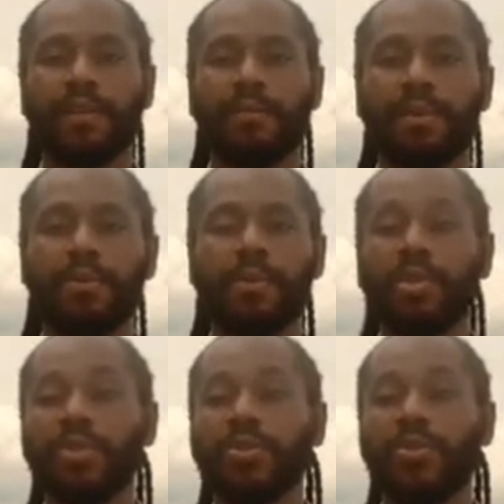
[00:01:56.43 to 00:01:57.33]
Maybe we
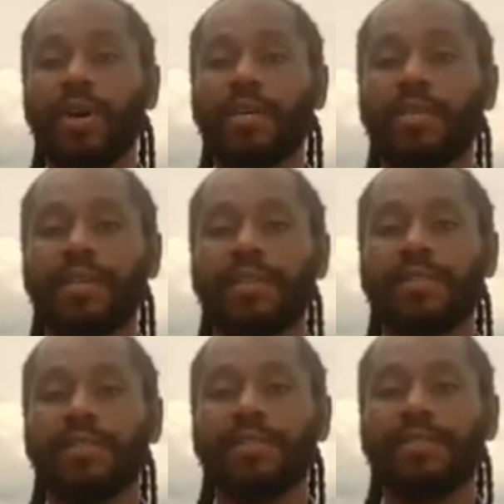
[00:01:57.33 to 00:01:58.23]
just don't want the thing
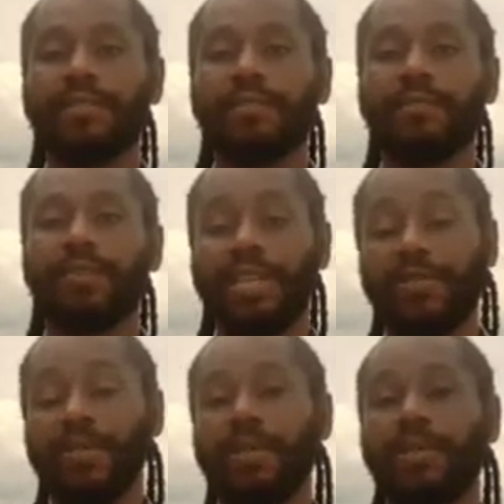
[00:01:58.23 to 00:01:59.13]
as much
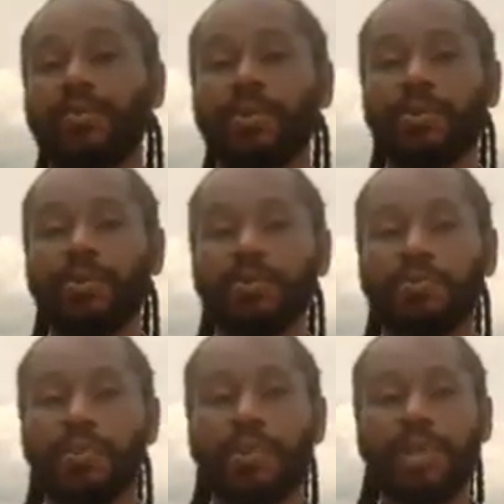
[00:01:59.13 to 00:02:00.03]
as we think we do.
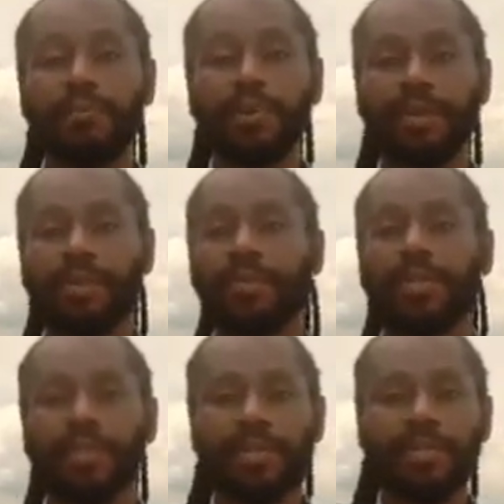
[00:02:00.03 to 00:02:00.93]
Could that be one of
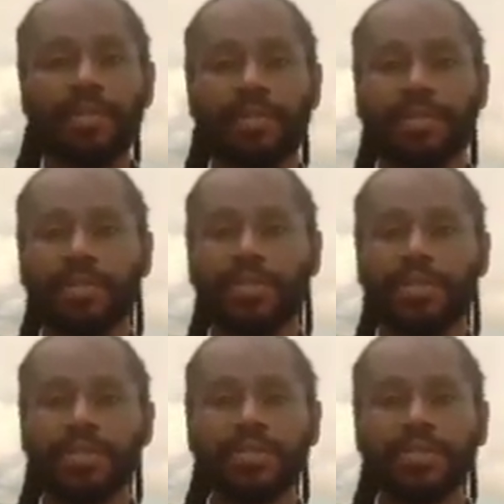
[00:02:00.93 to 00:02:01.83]
the
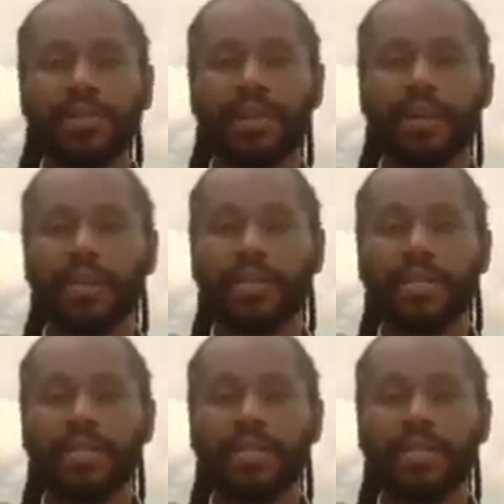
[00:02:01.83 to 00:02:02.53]
situation, or one of